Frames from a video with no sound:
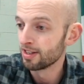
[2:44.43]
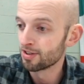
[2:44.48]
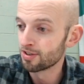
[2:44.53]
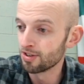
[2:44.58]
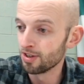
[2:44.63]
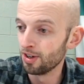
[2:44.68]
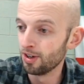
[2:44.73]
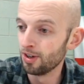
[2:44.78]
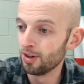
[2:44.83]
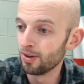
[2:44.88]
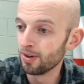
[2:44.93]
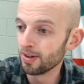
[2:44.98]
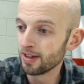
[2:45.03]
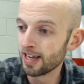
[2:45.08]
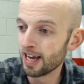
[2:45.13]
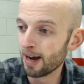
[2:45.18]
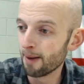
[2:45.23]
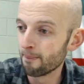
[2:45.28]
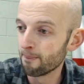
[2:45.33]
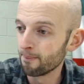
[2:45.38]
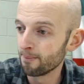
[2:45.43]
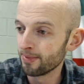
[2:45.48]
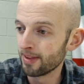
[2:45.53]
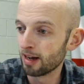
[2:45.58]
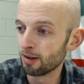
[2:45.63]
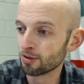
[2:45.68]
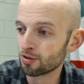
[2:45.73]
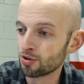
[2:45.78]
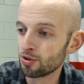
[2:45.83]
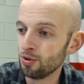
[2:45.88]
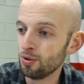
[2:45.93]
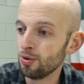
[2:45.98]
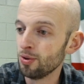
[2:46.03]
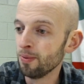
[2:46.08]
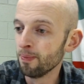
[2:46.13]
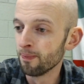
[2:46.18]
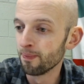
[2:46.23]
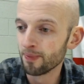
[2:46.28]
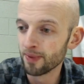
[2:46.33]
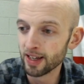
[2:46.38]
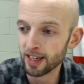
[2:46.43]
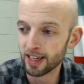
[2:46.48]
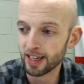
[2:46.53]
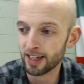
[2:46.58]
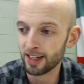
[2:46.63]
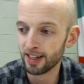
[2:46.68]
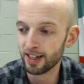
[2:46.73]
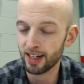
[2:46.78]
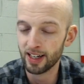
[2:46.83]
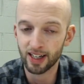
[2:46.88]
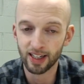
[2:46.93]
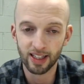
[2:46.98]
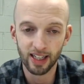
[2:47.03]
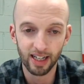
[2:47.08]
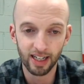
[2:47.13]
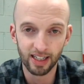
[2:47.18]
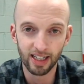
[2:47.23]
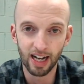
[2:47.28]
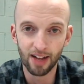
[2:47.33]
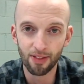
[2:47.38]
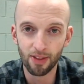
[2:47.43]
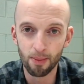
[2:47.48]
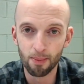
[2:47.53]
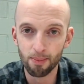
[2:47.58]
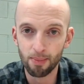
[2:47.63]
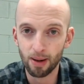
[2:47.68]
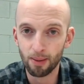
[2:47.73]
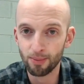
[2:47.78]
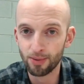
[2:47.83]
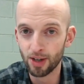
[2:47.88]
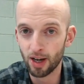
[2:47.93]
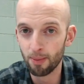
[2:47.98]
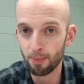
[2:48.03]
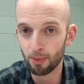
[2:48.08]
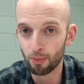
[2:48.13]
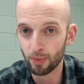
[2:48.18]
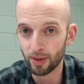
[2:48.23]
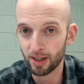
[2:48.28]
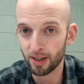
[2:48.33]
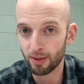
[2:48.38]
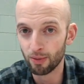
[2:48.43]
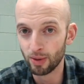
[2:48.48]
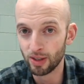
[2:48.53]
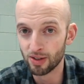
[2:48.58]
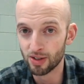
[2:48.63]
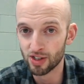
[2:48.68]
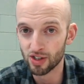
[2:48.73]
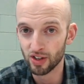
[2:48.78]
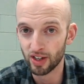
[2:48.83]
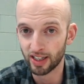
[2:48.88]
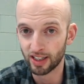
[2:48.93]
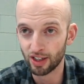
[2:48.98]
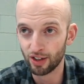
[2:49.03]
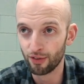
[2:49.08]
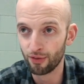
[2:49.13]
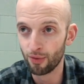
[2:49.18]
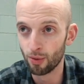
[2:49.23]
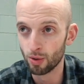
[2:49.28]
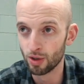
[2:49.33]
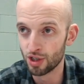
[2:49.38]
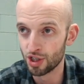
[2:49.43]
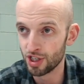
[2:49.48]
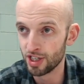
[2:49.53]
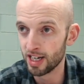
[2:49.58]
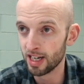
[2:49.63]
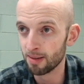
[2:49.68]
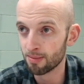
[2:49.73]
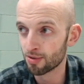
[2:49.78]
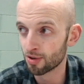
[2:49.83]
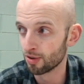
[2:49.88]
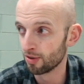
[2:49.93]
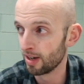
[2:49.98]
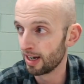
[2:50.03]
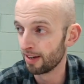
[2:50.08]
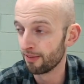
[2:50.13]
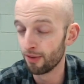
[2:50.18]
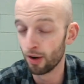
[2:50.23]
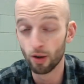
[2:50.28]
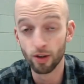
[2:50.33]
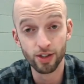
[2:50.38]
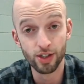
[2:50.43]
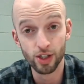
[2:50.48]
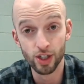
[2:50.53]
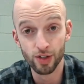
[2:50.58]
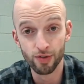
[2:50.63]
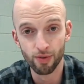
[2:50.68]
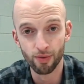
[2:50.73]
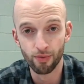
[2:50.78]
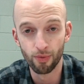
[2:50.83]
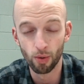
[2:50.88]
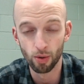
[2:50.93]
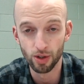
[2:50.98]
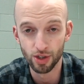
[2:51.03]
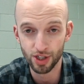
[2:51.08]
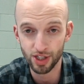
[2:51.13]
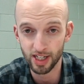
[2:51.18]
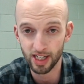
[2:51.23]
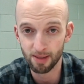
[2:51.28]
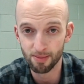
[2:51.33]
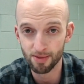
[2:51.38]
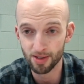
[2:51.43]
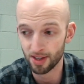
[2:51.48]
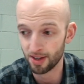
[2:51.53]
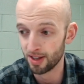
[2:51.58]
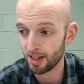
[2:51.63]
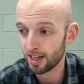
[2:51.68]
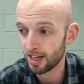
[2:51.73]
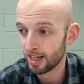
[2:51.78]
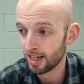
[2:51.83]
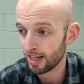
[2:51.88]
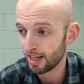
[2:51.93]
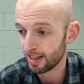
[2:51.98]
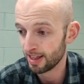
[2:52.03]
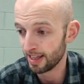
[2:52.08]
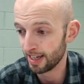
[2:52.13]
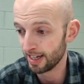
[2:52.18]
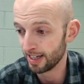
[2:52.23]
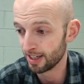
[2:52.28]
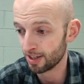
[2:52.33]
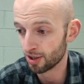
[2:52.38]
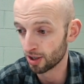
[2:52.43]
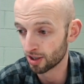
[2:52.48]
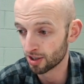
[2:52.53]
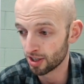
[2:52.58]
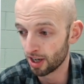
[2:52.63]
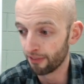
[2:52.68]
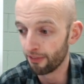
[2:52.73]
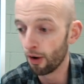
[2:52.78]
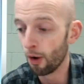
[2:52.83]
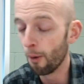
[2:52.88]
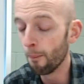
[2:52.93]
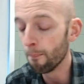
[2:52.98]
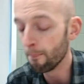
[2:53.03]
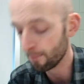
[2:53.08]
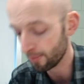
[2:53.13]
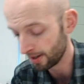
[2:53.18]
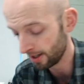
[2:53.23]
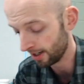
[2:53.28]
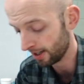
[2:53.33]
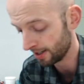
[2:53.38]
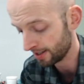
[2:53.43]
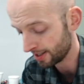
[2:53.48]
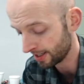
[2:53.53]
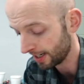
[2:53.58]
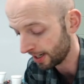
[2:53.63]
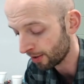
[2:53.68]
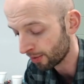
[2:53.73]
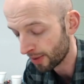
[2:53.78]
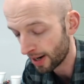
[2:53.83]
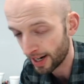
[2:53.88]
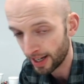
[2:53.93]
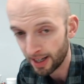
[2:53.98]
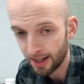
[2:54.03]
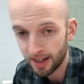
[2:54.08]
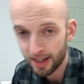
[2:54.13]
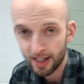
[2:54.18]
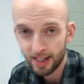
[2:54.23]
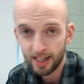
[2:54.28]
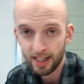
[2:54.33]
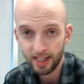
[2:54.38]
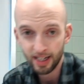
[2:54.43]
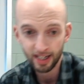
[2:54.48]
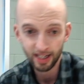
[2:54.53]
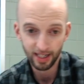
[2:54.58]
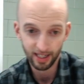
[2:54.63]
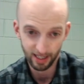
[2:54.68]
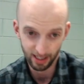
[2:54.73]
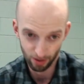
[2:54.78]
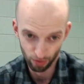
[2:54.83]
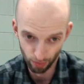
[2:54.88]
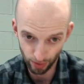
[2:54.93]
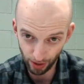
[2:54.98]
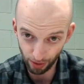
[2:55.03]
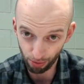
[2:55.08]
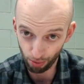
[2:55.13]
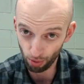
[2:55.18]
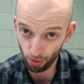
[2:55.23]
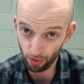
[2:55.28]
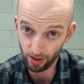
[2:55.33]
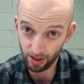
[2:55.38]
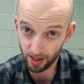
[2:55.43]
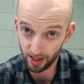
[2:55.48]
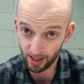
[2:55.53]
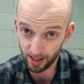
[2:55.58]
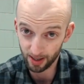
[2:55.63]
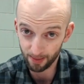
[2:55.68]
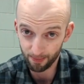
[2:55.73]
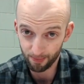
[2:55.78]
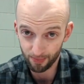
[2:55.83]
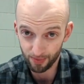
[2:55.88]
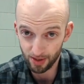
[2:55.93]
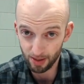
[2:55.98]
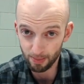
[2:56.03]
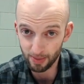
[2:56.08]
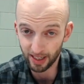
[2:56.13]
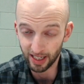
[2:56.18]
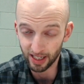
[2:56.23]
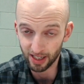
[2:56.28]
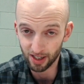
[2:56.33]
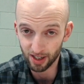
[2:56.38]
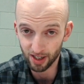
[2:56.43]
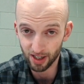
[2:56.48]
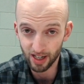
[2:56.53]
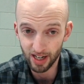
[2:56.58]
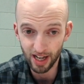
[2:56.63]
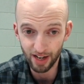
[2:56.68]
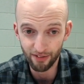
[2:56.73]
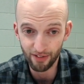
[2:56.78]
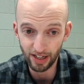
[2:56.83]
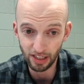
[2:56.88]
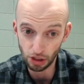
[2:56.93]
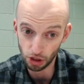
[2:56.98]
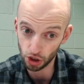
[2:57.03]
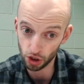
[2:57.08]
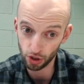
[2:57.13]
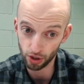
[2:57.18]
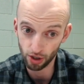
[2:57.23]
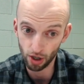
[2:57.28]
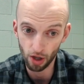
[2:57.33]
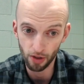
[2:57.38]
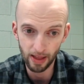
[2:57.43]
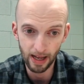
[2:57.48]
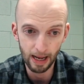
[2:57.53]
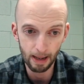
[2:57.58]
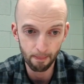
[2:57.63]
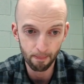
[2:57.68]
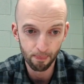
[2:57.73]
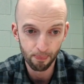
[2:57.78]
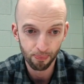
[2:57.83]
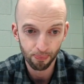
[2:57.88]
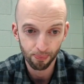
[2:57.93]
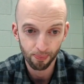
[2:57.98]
So yeah, that was cool, and kind of got them pumped up, and we selected 4 GMs, or had volunteers for 4 GMs, and they took stuff home to get ready, read through the beginner adventure and all that.